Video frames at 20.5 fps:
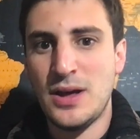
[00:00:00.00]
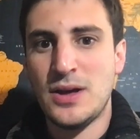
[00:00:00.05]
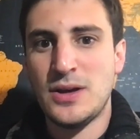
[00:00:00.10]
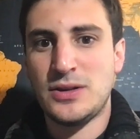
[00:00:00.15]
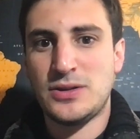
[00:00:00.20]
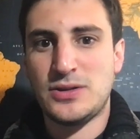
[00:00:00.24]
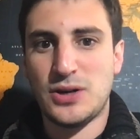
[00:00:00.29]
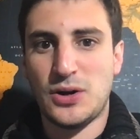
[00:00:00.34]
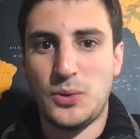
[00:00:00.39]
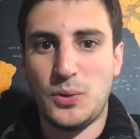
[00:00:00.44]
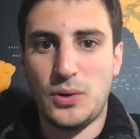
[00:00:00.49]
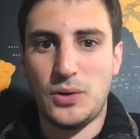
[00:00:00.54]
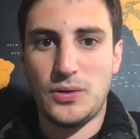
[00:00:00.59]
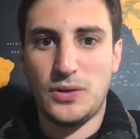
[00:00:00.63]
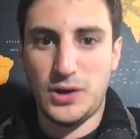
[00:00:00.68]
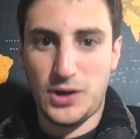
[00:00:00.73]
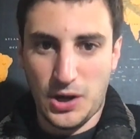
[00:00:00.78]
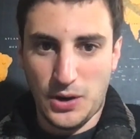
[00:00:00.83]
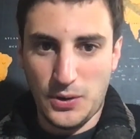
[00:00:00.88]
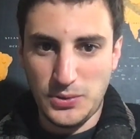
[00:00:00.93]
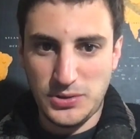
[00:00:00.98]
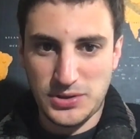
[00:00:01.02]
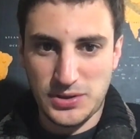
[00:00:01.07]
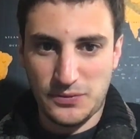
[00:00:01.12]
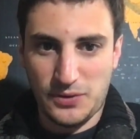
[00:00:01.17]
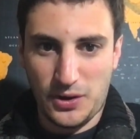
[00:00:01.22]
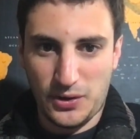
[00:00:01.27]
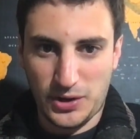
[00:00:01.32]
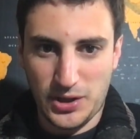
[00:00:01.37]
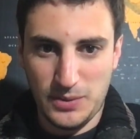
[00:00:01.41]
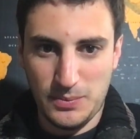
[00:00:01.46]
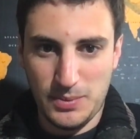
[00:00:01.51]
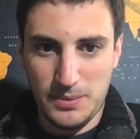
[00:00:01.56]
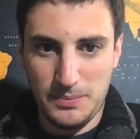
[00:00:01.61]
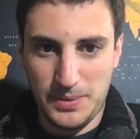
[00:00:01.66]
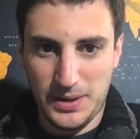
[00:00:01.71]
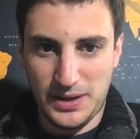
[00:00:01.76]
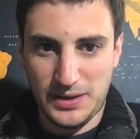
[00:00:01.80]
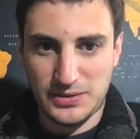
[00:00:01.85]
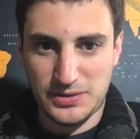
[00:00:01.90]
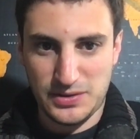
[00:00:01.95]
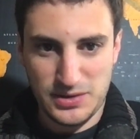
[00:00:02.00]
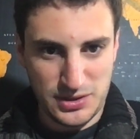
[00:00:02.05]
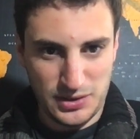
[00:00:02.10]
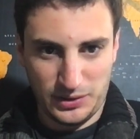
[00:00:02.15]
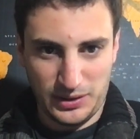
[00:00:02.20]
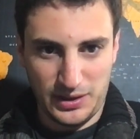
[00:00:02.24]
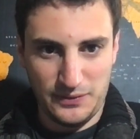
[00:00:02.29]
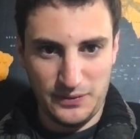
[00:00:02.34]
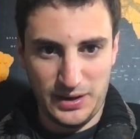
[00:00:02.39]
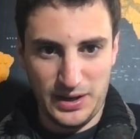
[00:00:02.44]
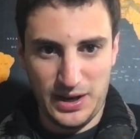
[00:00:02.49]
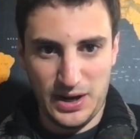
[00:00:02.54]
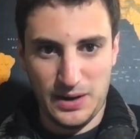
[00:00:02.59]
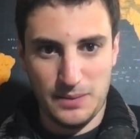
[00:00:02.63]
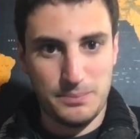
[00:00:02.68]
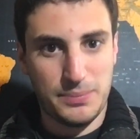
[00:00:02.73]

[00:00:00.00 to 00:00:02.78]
So the ghosts of all human beings are still living here,